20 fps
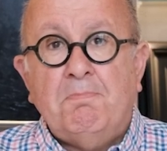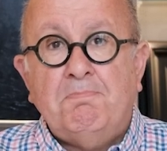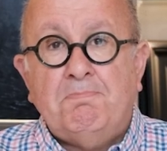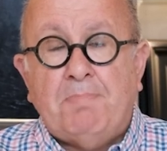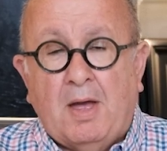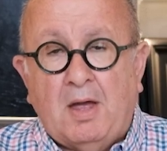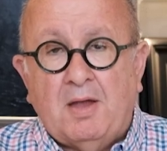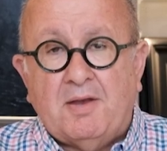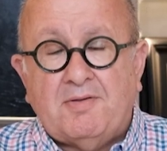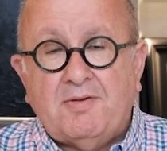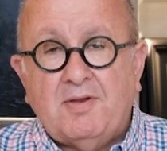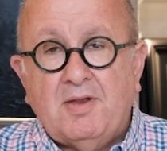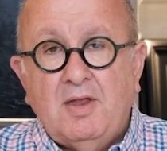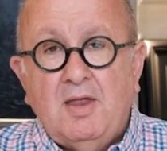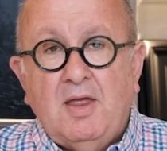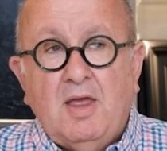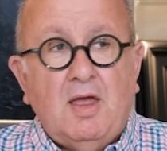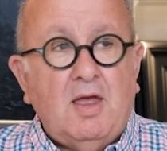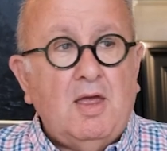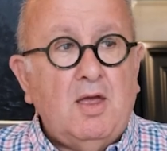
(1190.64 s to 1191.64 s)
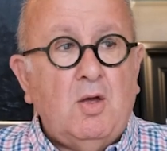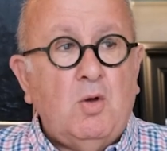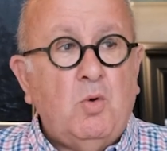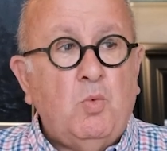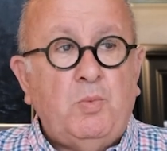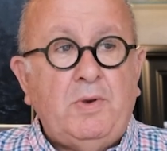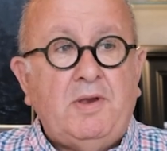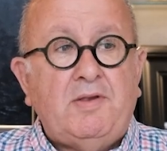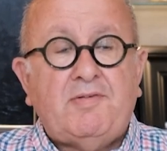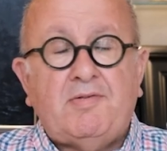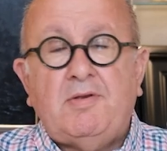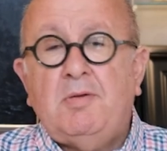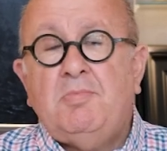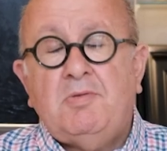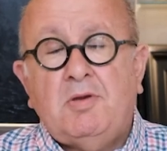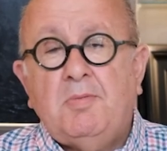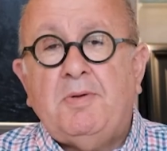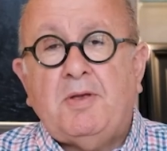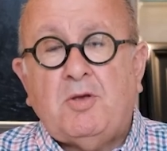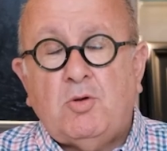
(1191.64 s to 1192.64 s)
But we seem
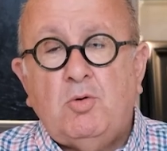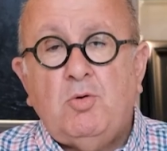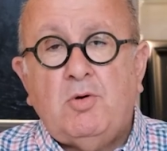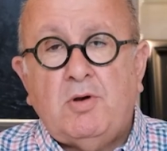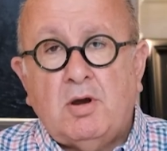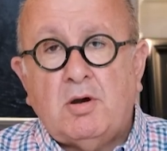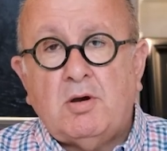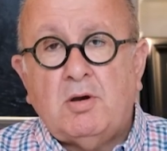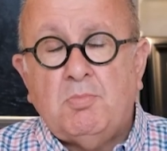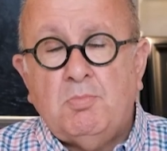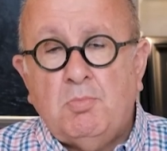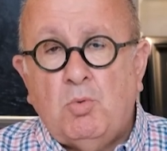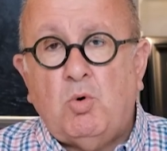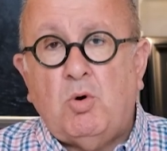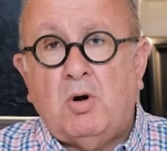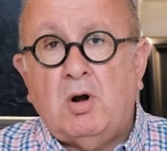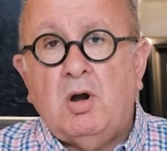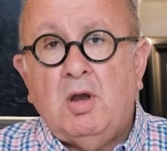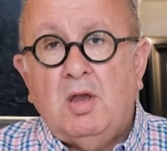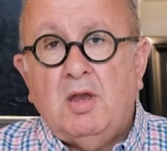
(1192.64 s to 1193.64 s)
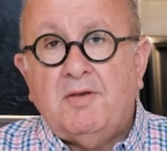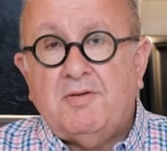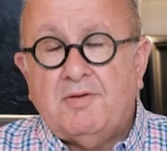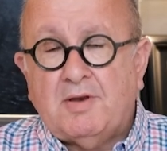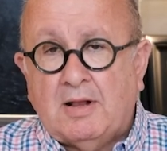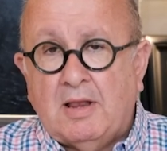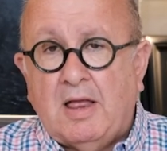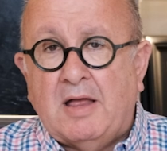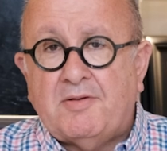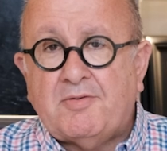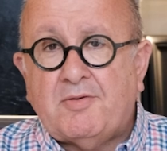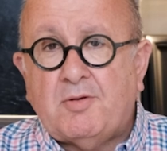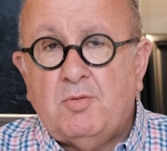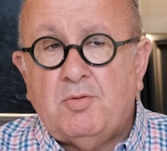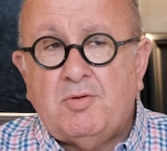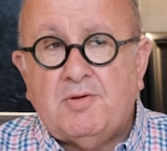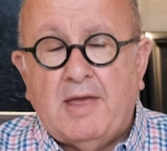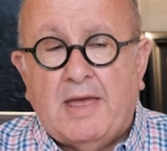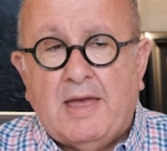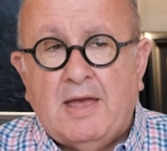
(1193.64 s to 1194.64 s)
to be couriering more to Glasgow,
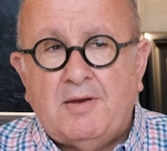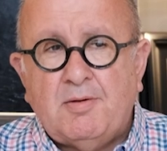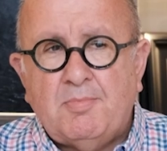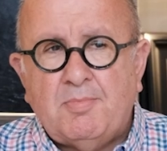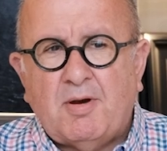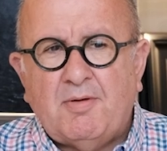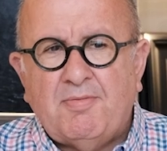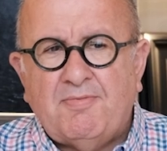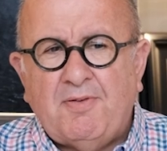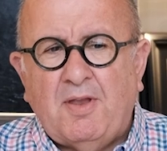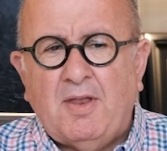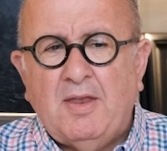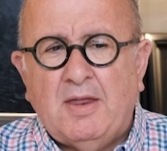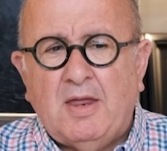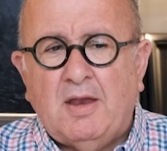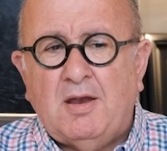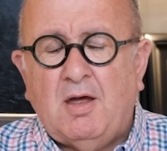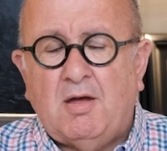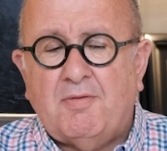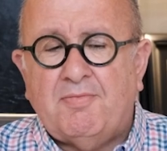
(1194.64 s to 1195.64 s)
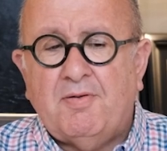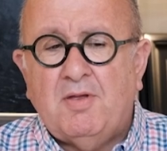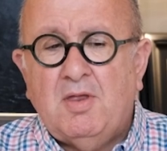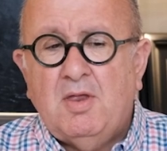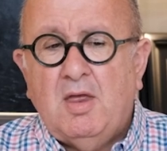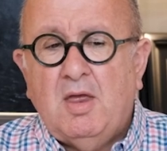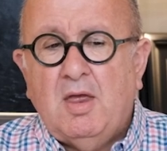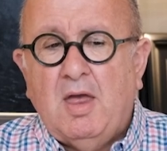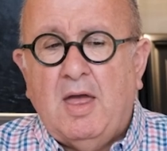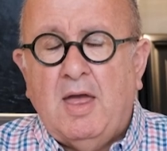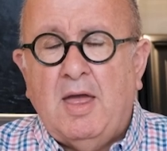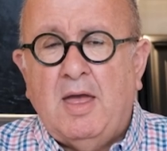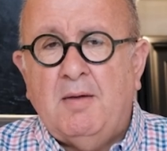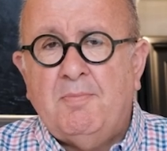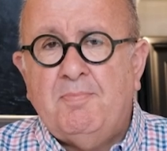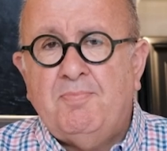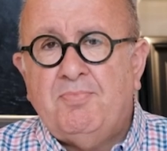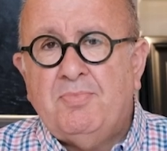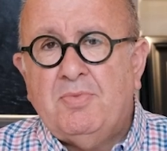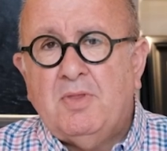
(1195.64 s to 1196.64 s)
to Edinburgh, funnily enough,
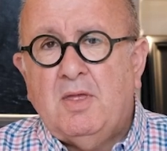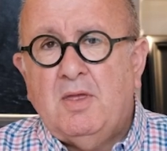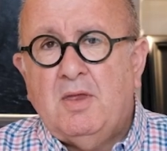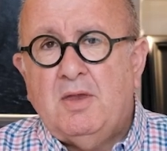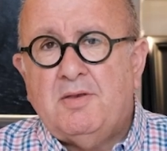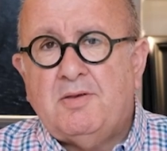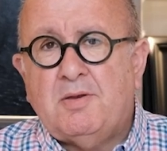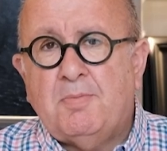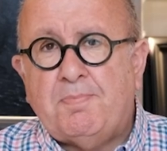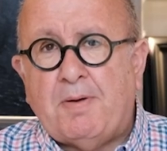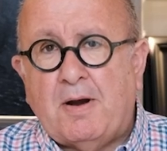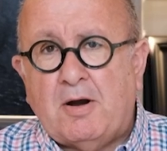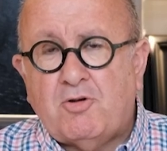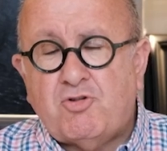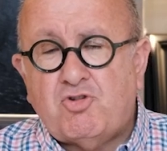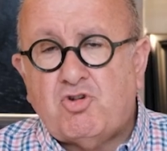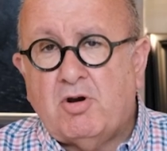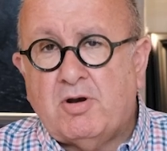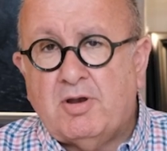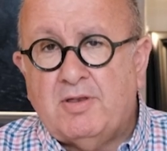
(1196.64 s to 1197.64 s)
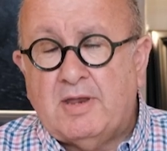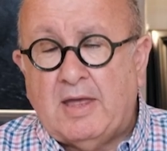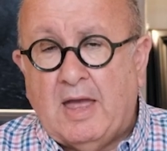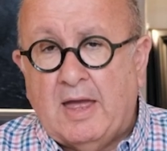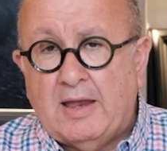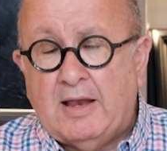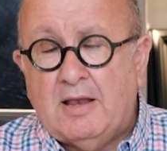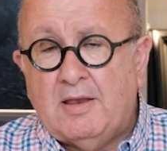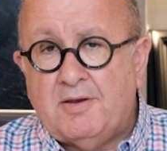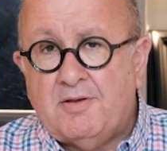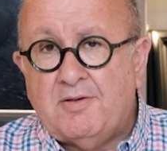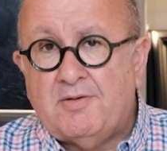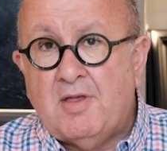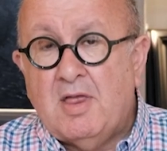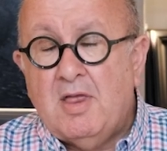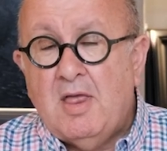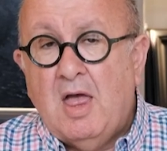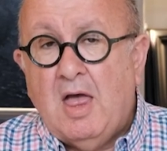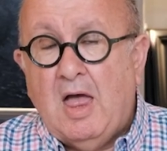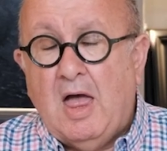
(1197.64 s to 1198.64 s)
to Perthshire and the islands.
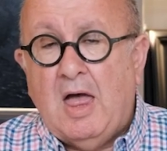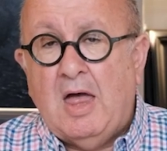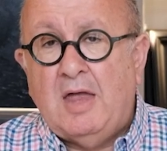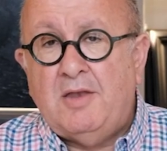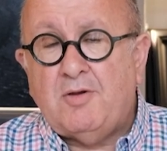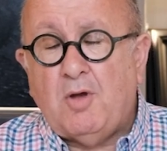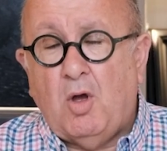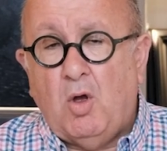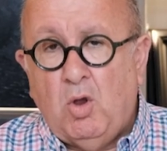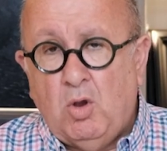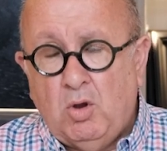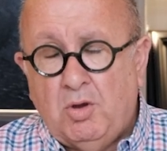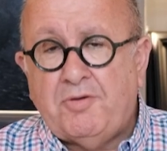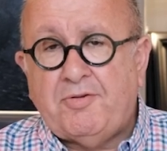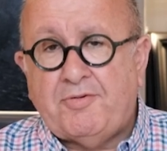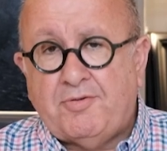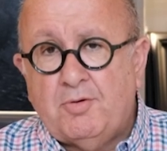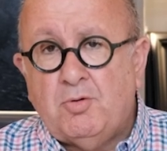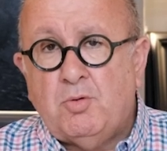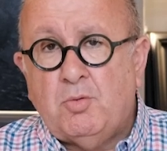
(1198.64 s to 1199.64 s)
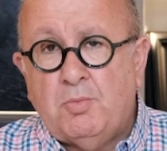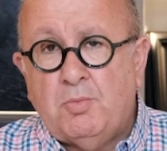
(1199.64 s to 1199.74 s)
And also